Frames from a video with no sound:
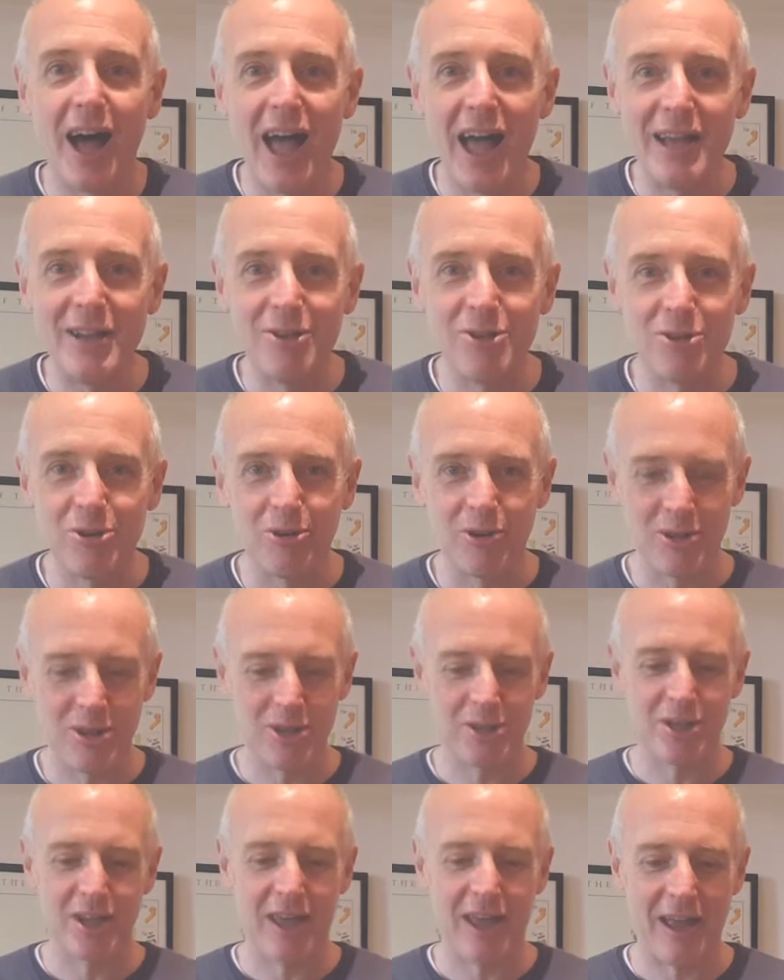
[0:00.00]
enjoy
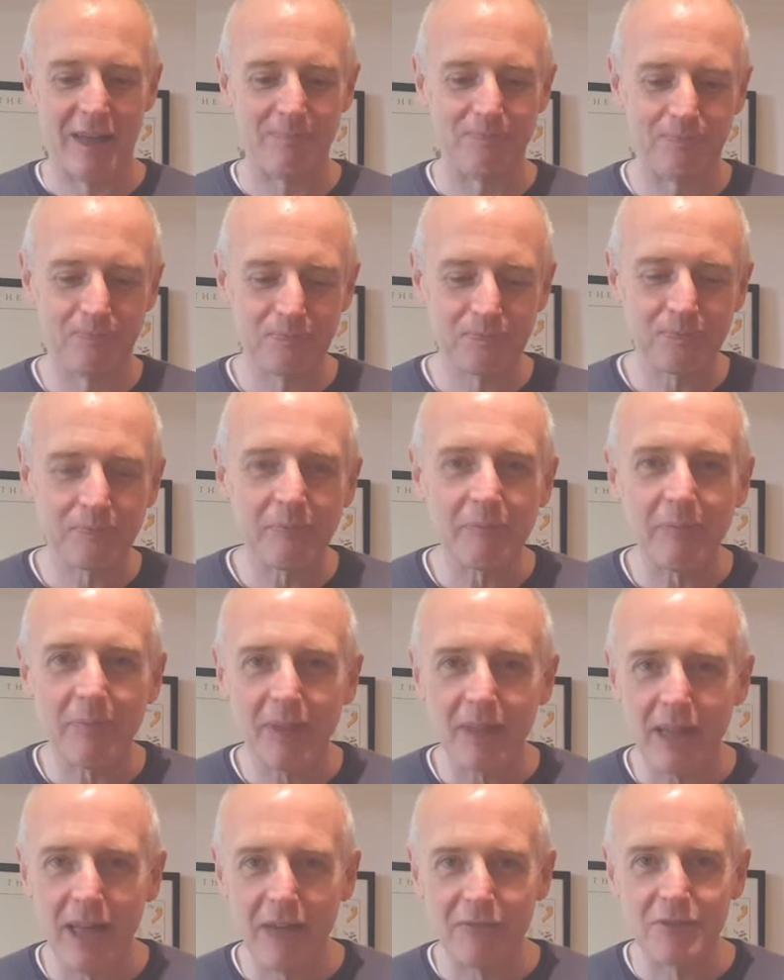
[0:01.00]
this again.
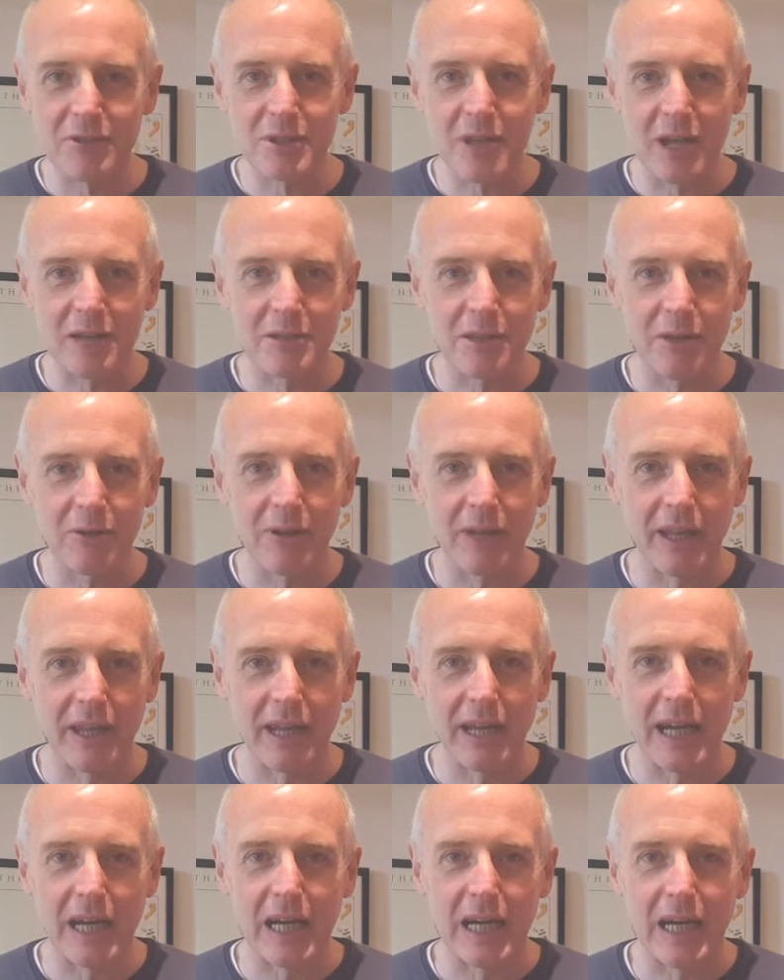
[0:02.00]
I have to say it's
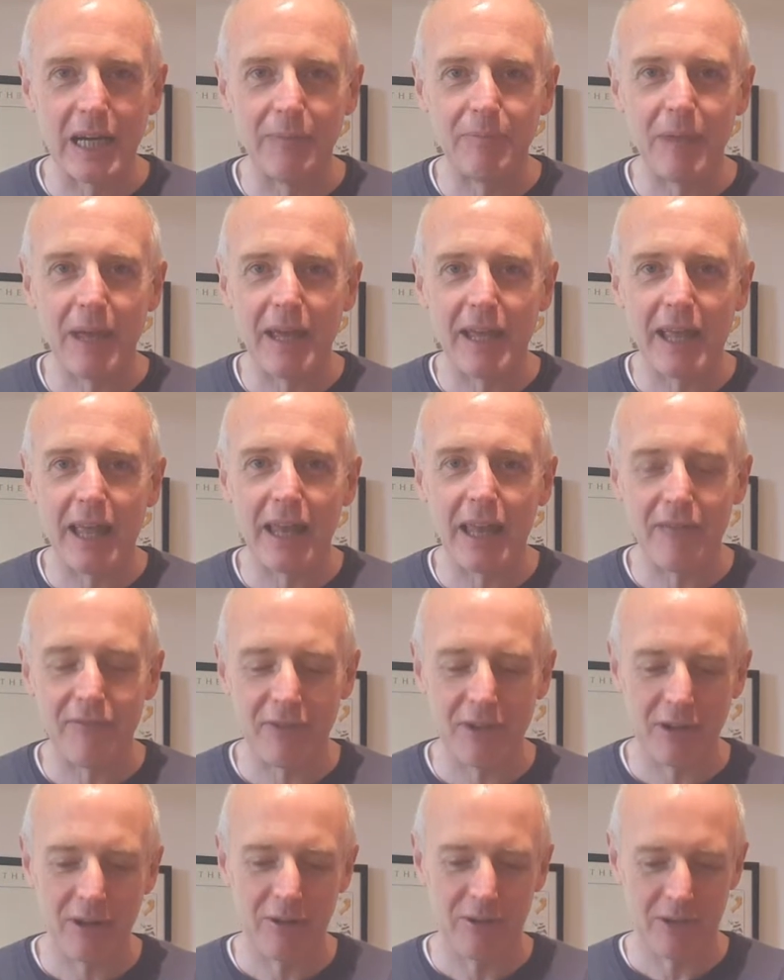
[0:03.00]
only
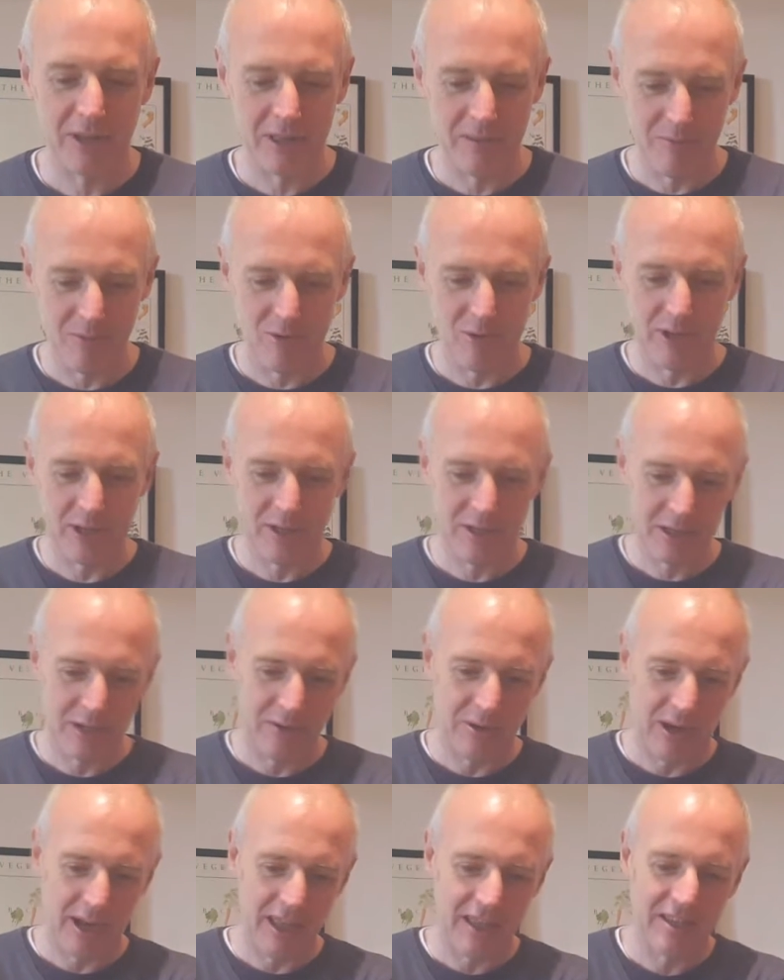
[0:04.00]
11 o'clock in the morning,
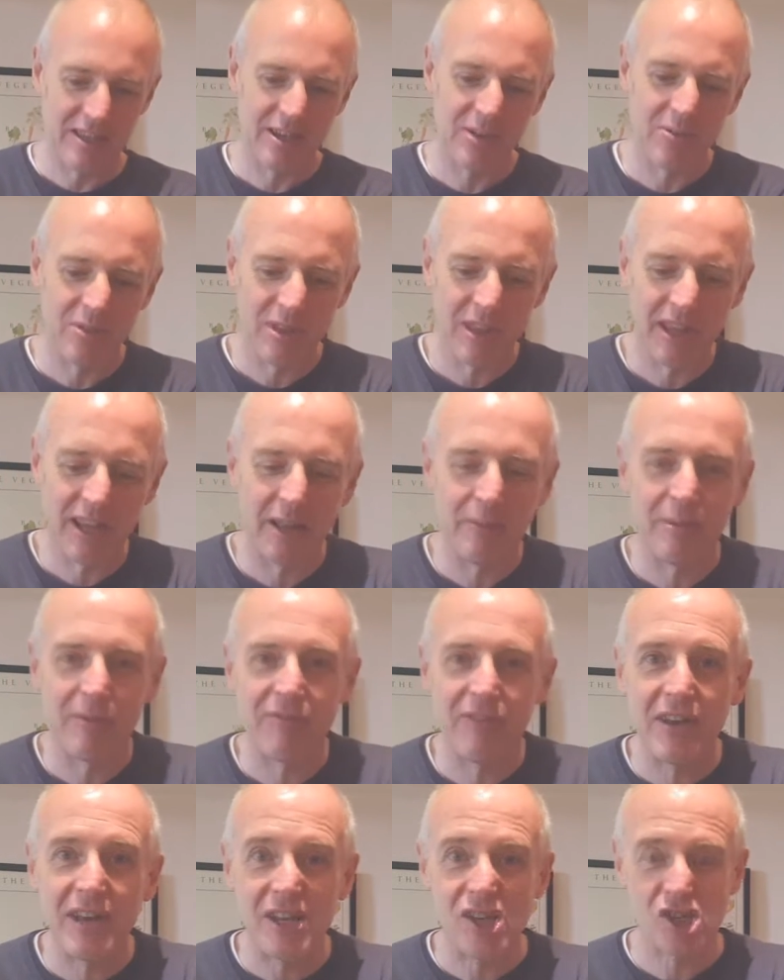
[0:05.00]
so I don't think I'll be
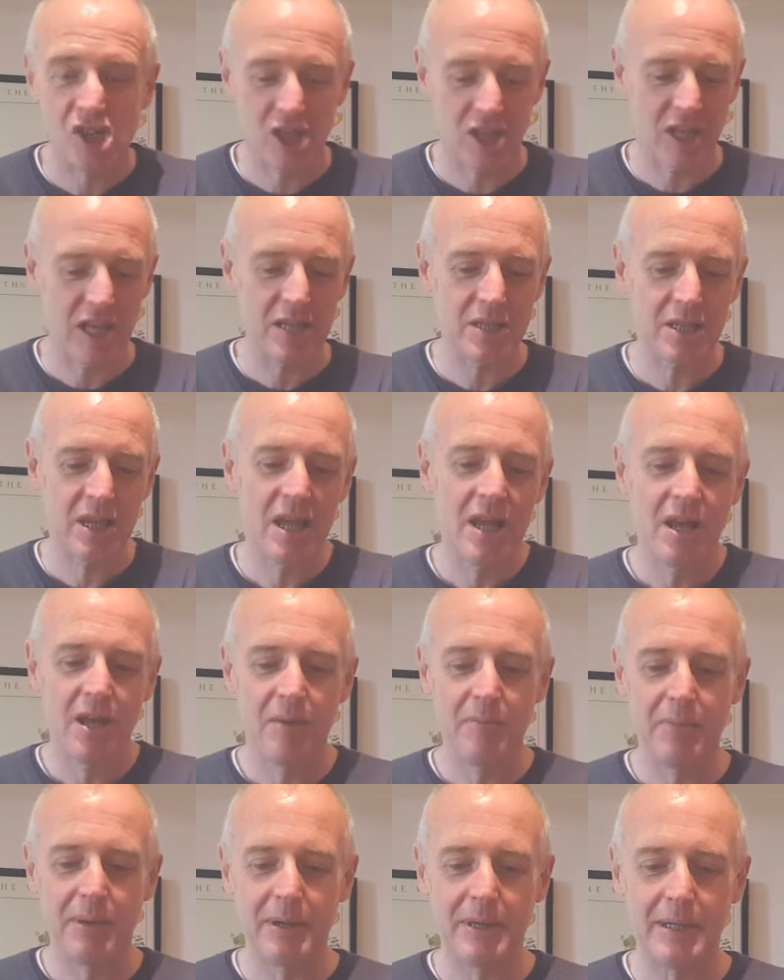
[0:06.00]
finishing this,
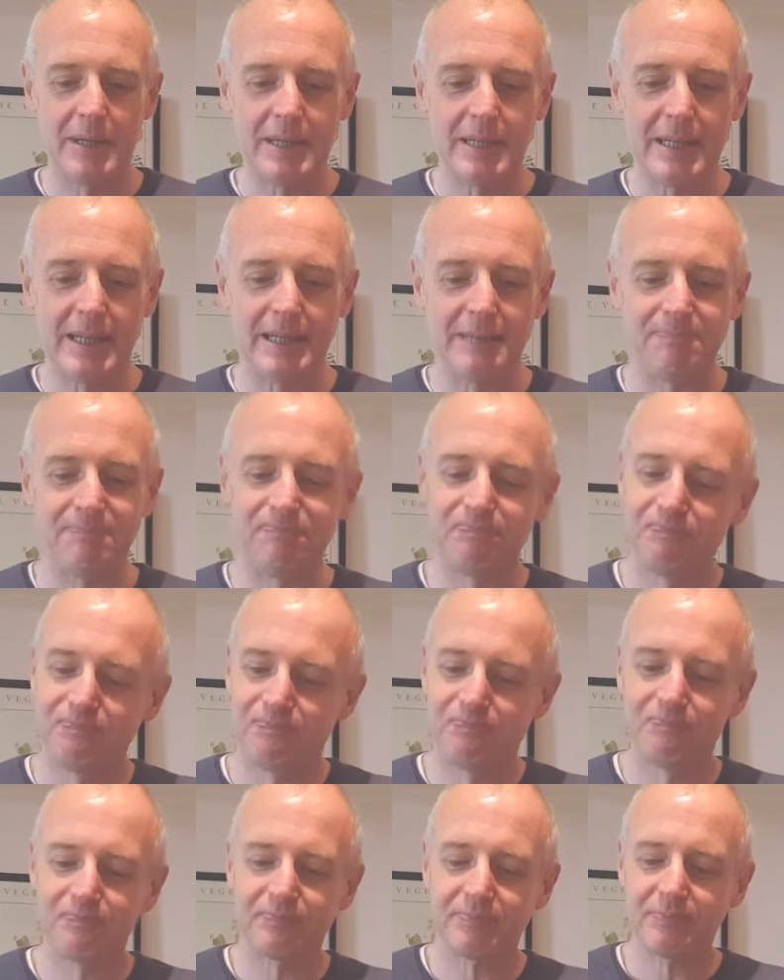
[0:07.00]
but
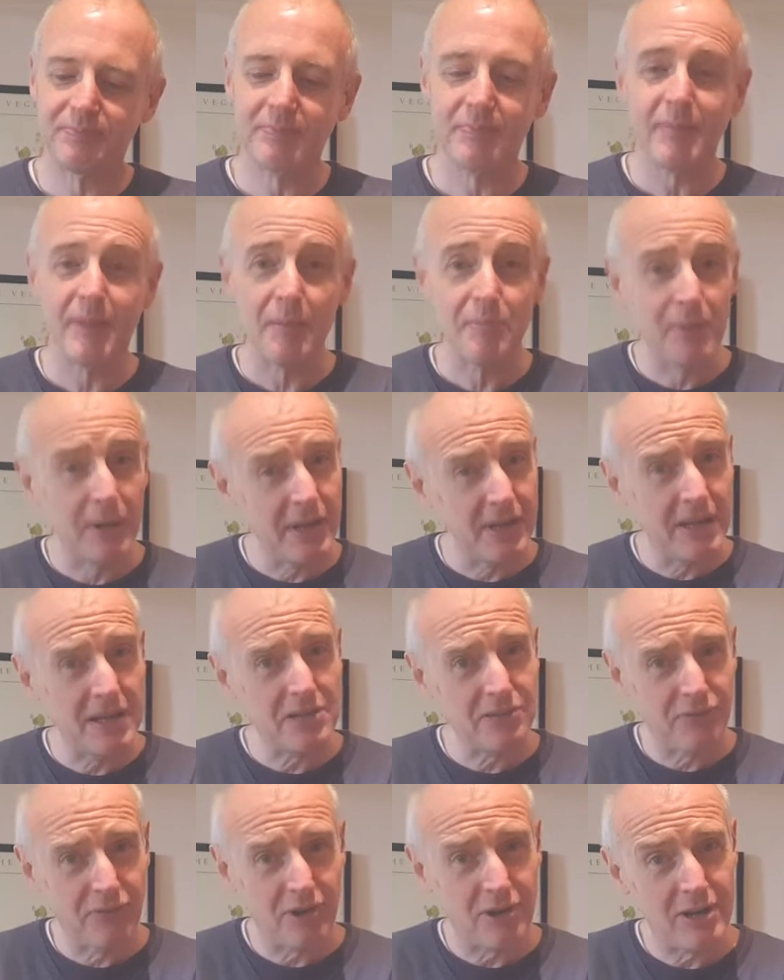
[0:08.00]
it
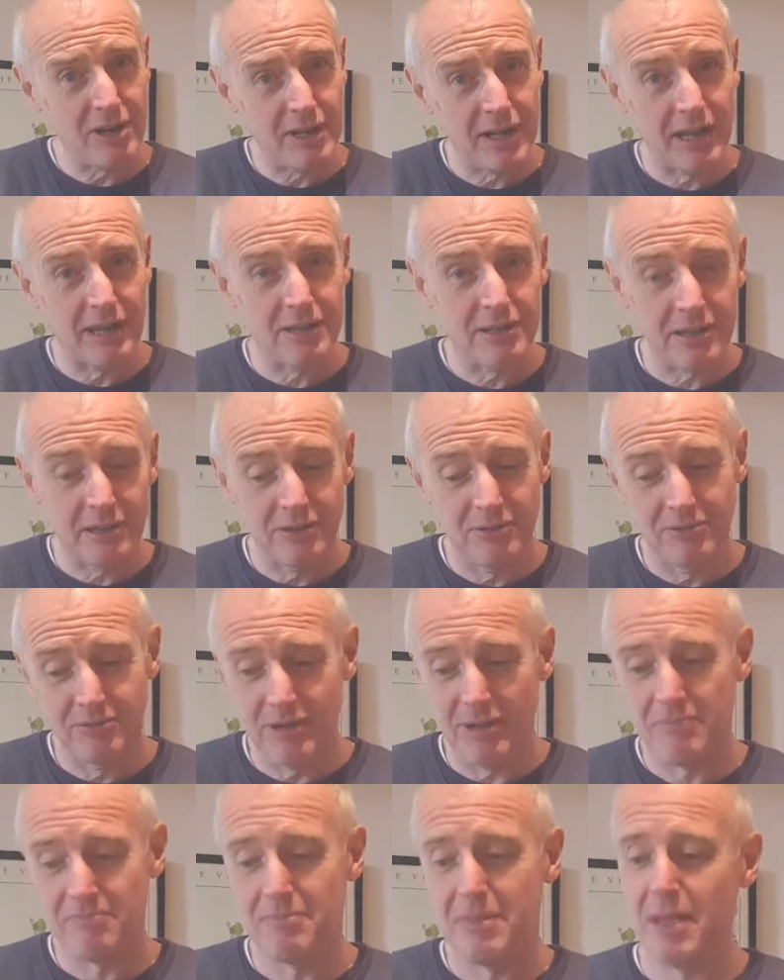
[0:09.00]
is Friday,
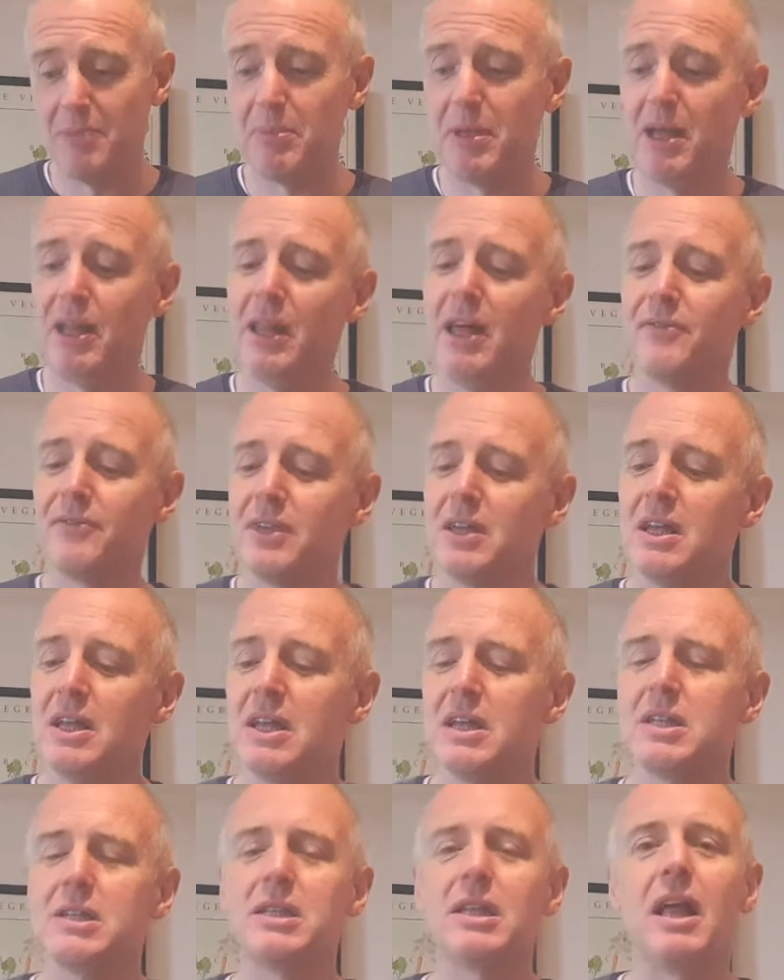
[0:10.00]
so maybe I'll have
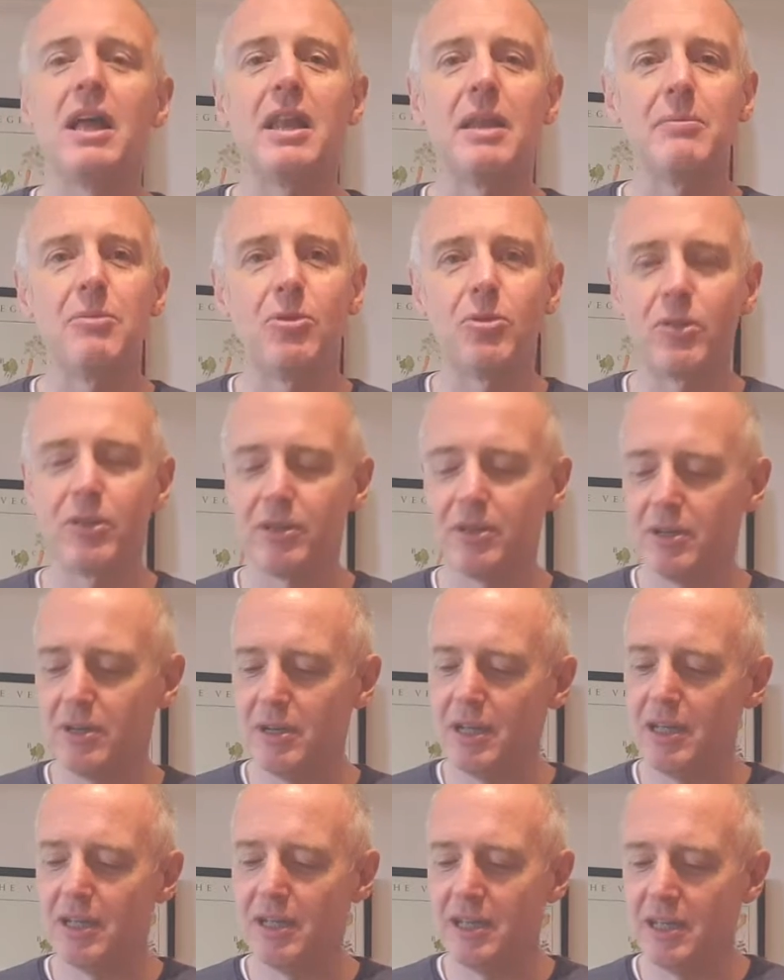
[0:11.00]
slightly more
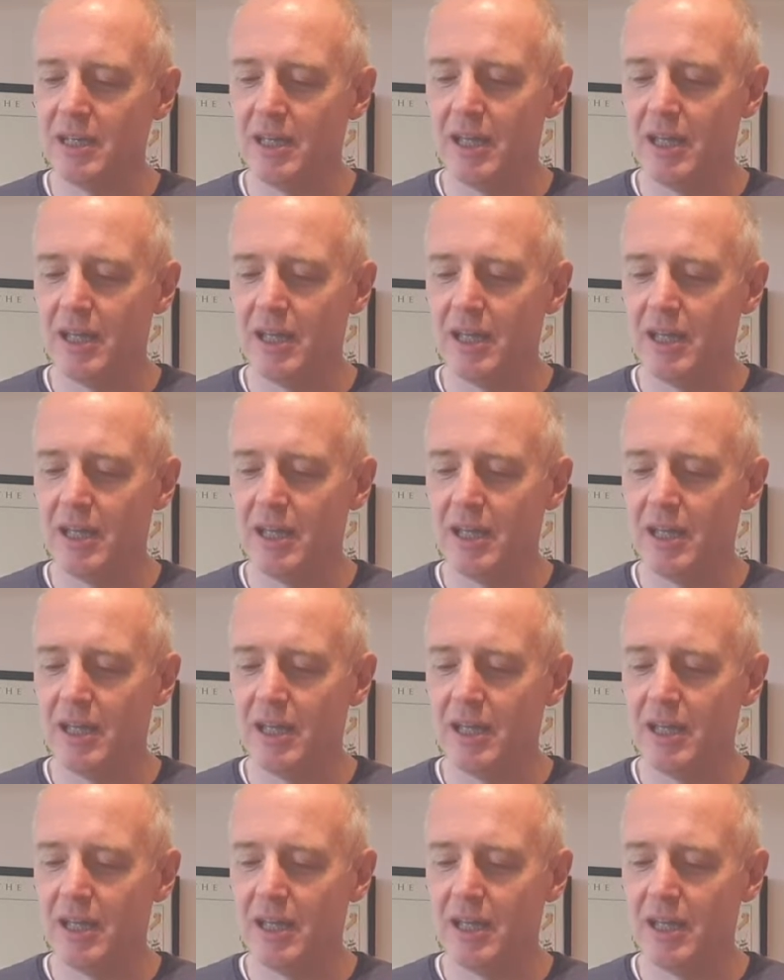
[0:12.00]
than